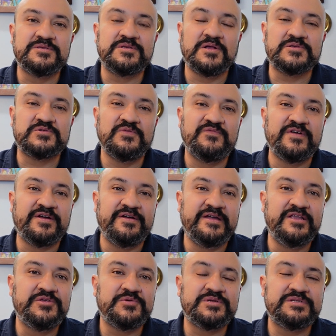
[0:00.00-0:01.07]
is also very
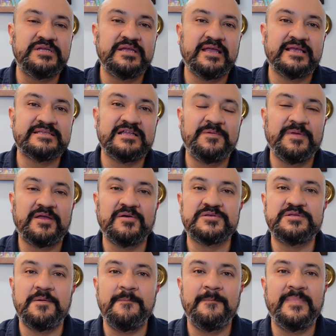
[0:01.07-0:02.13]
interesting. It's not because
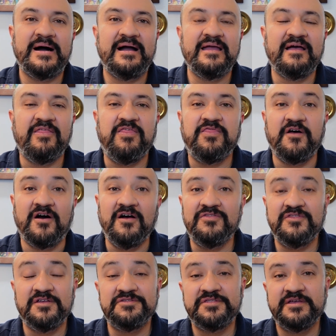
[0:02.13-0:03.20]
the Maya
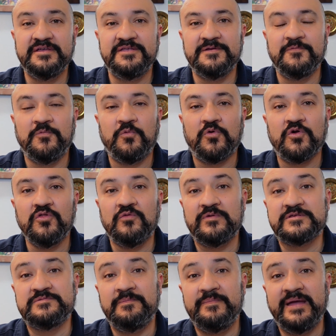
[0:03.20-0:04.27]
thought that the world
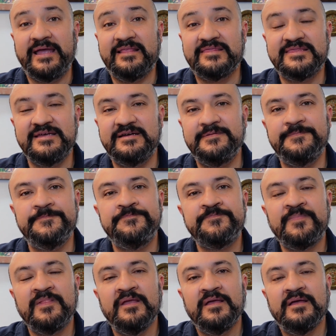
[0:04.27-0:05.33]
was made then.
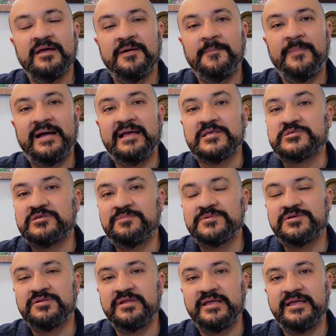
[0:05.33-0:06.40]
My
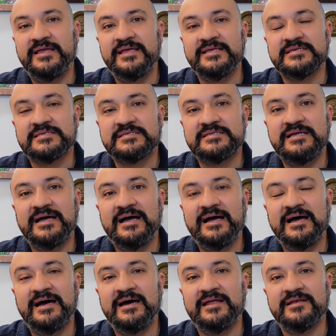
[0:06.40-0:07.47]
assumption is
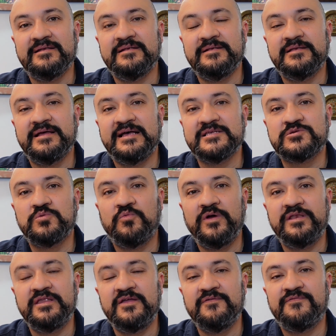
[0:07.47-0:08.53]
that that's
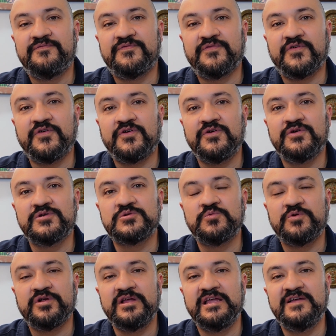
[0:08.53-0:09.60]
when they first
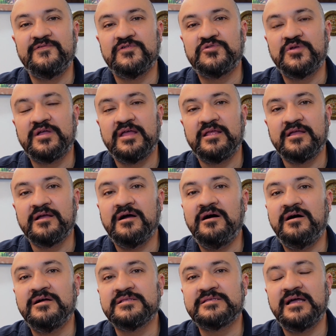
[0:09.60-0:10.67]
were able to get in
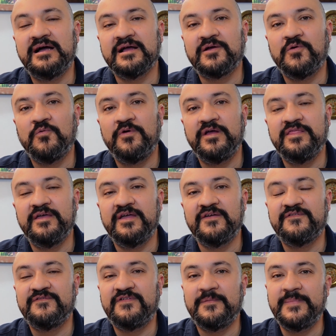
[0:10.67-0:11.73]
contact with a
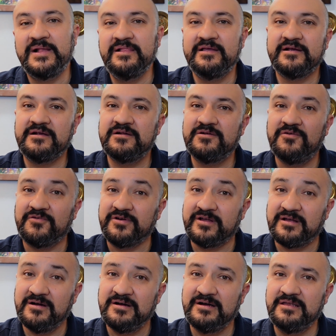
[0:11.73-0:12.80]
familiar or a
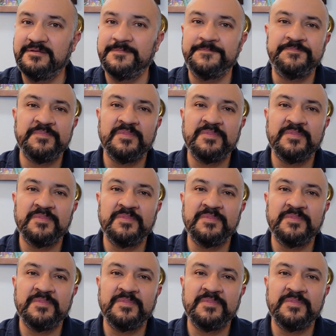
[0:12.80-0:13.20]
god